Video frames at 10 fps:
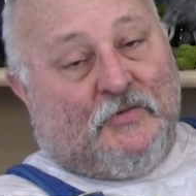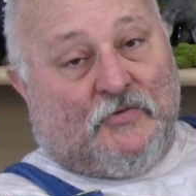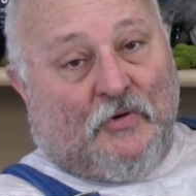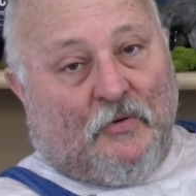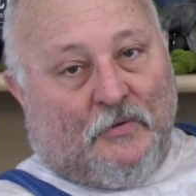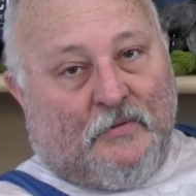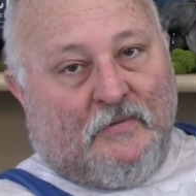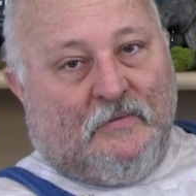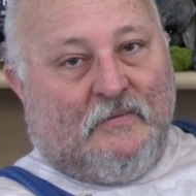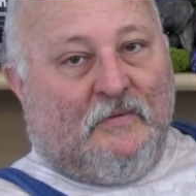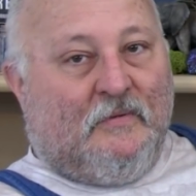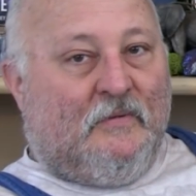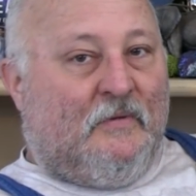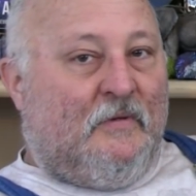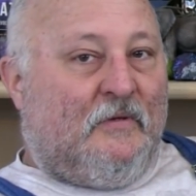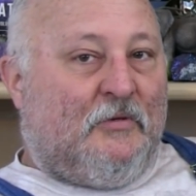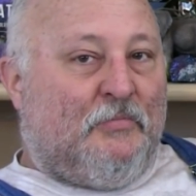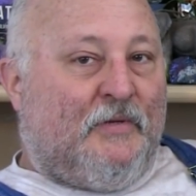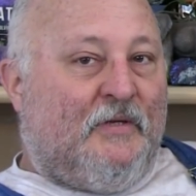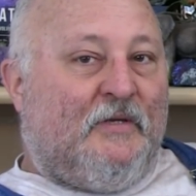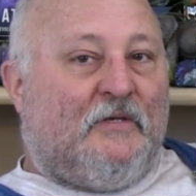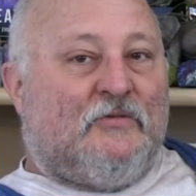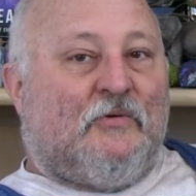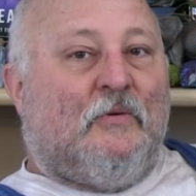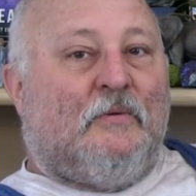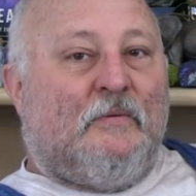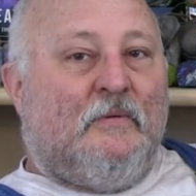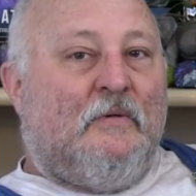controlled, completely controlled.